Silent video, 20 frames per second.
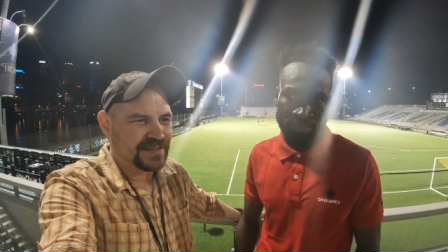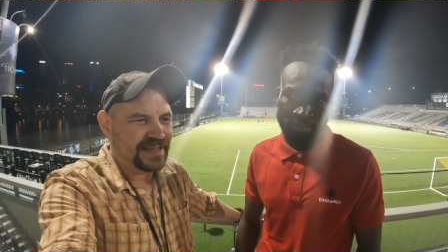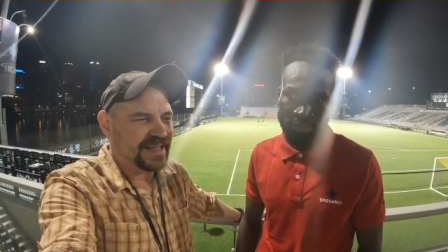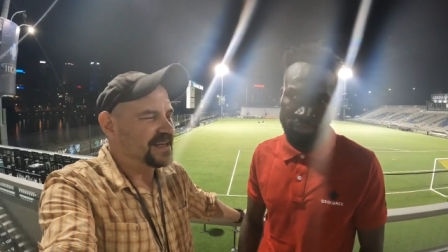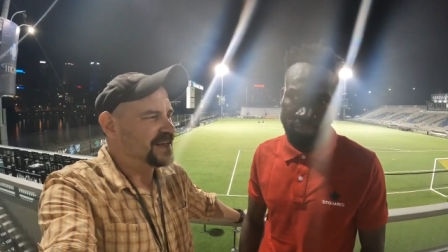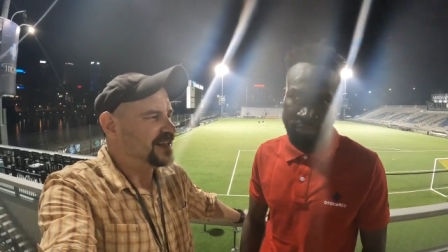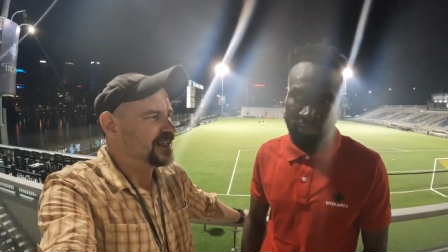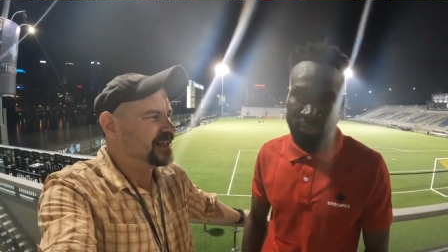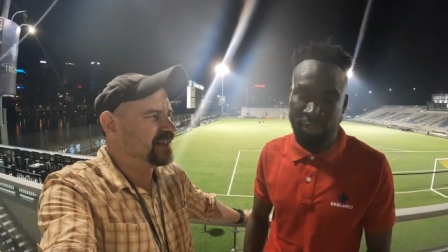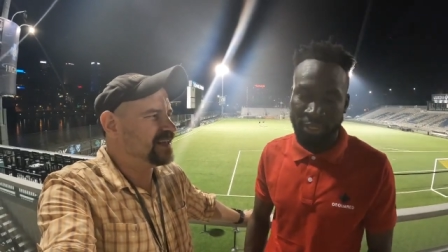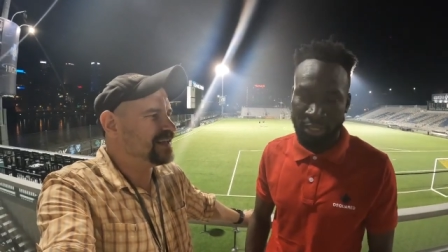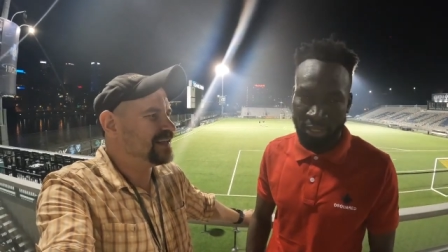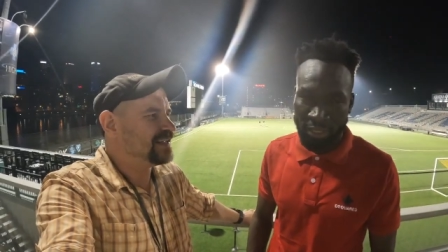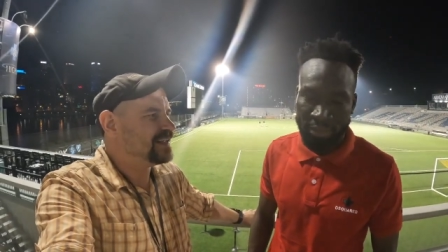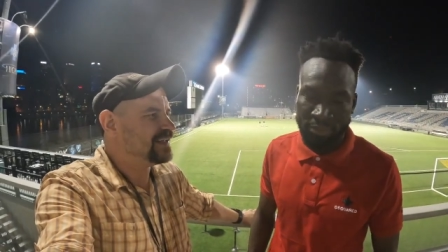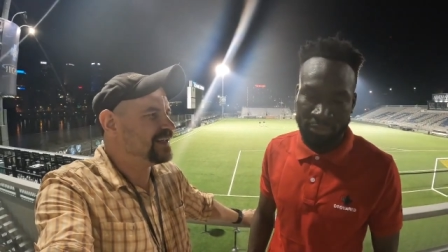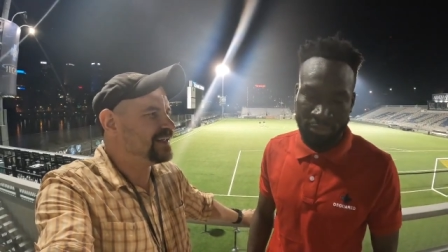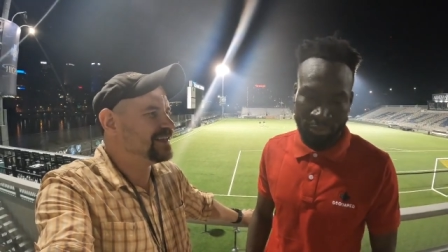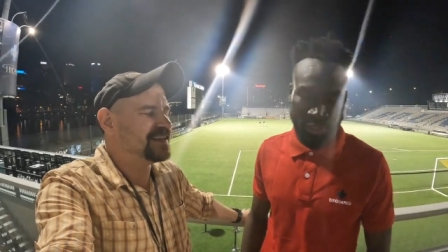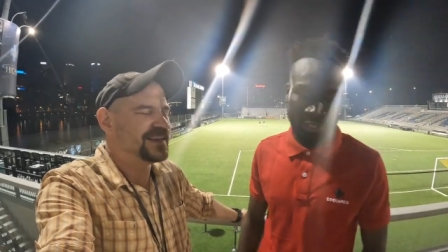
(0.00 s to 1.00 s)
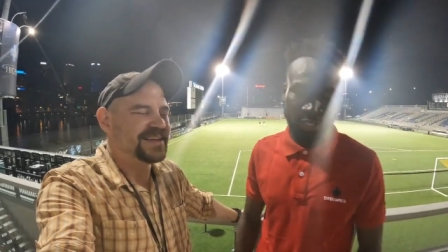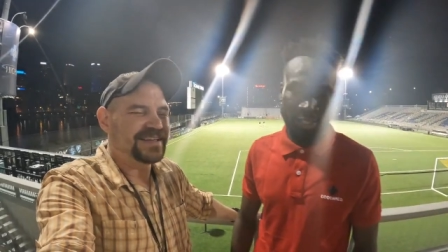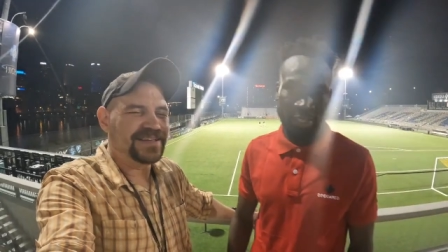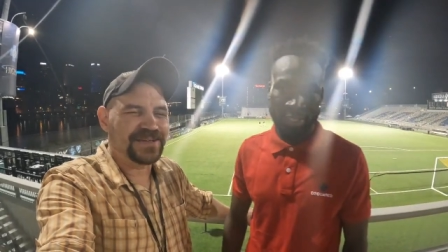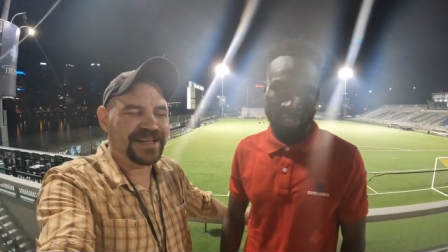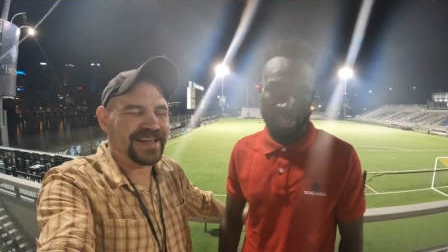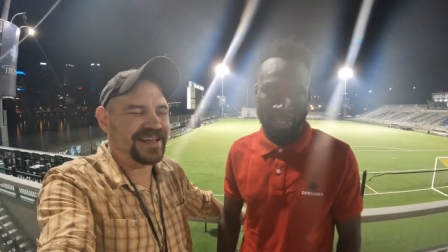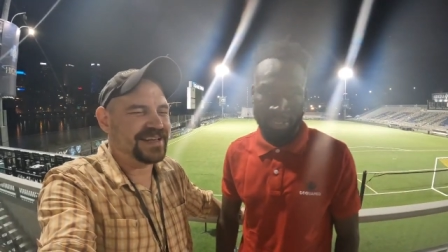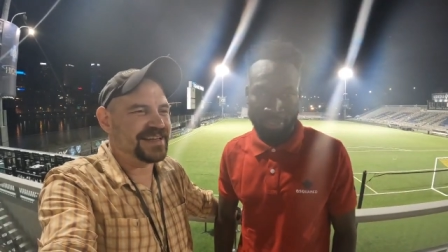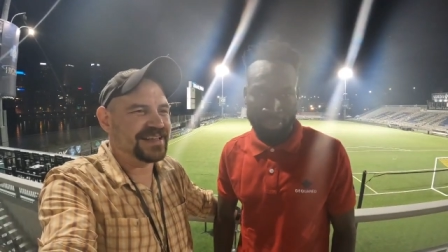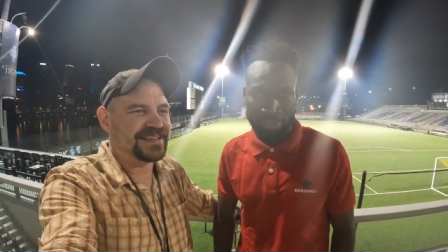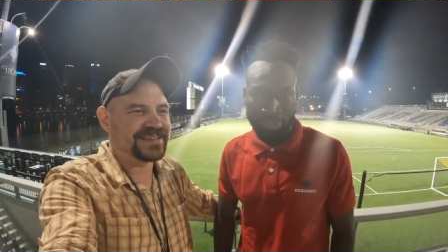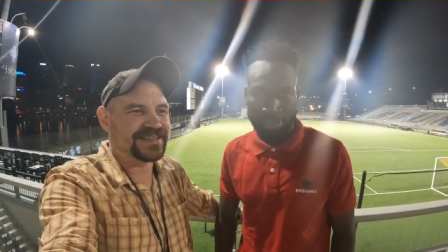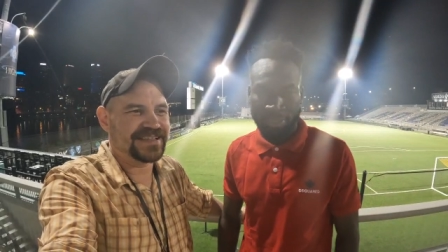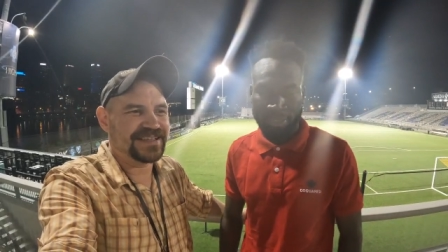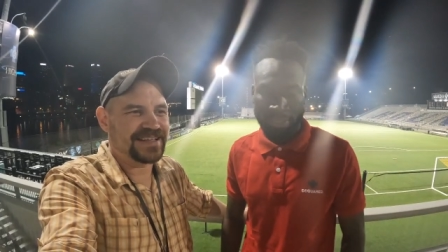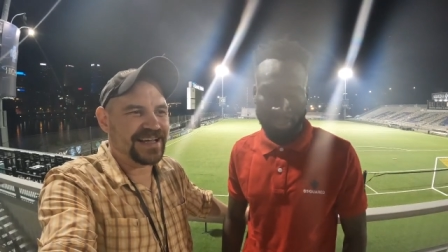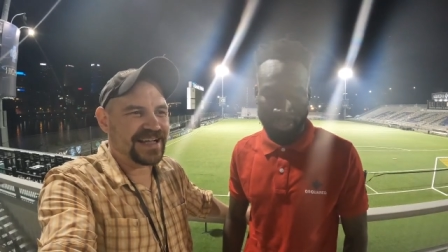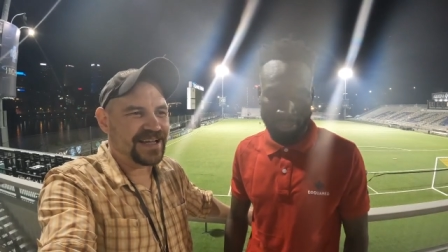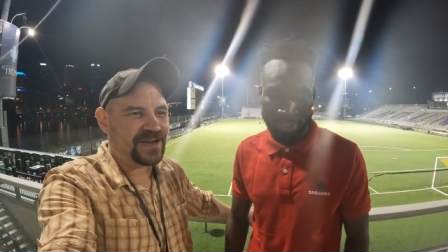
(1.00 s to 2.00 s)
Indy, Indy, yeah, Indy, Indy, Indy.
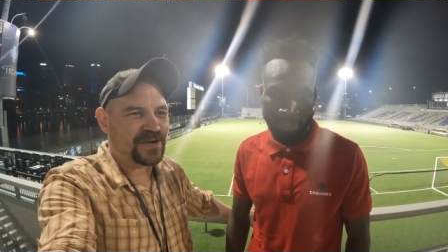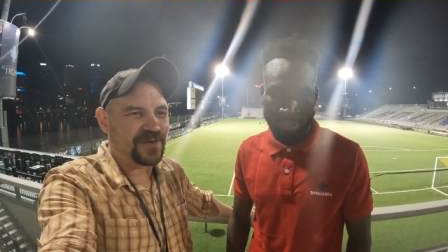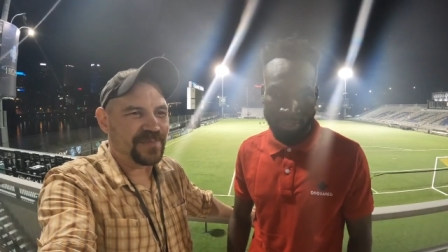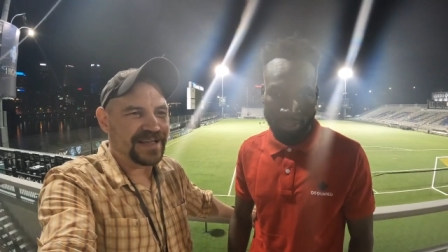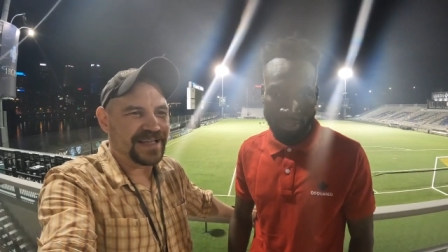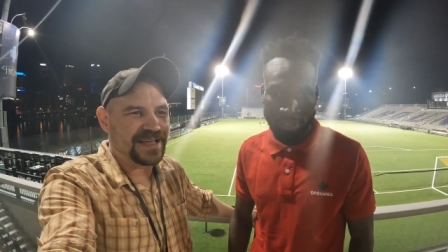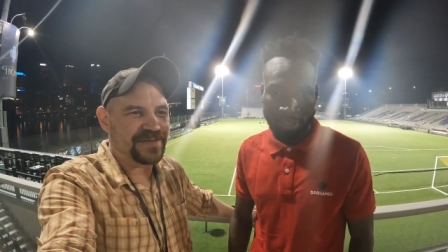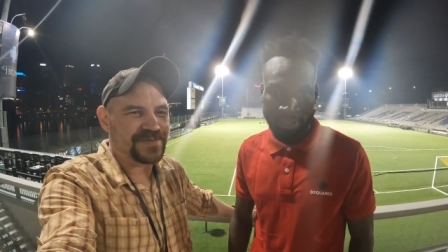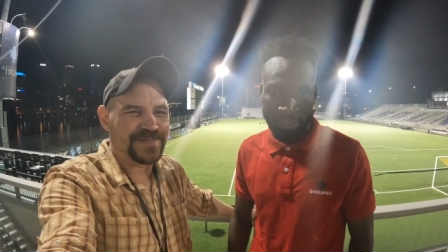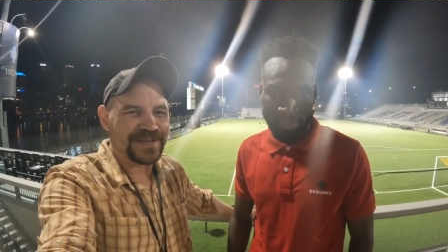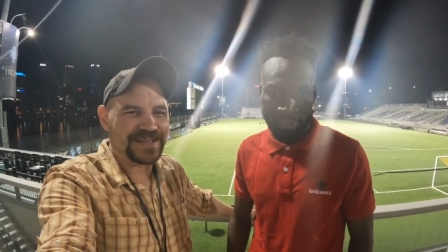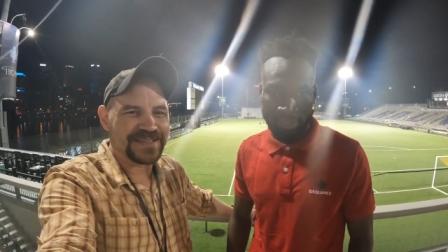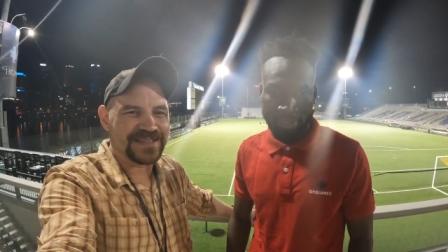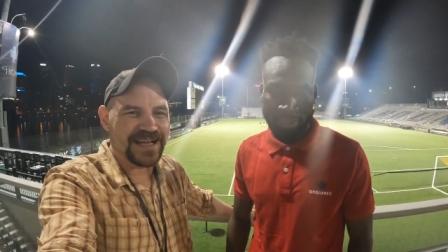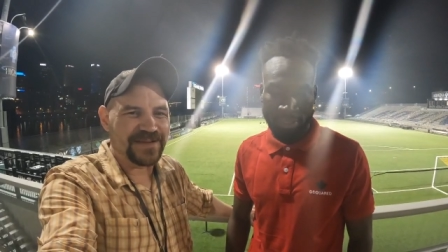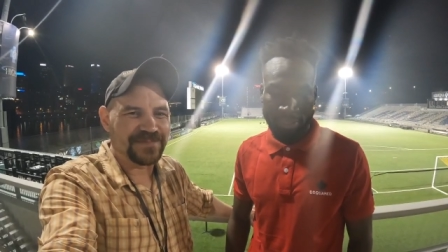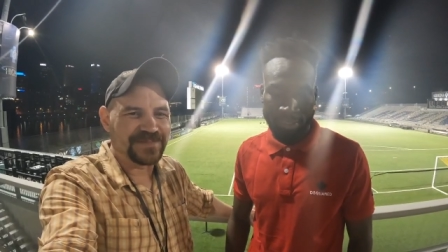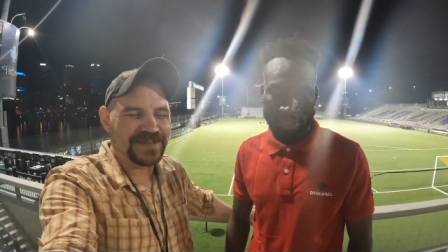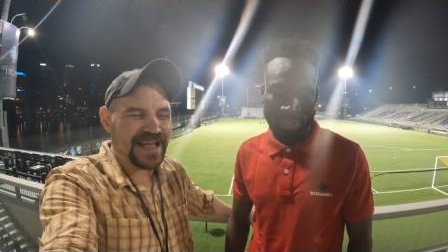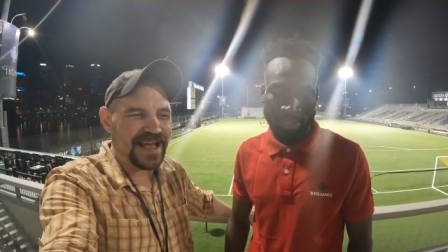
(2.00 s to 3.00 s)
See, I got yeah. all my games mixed up.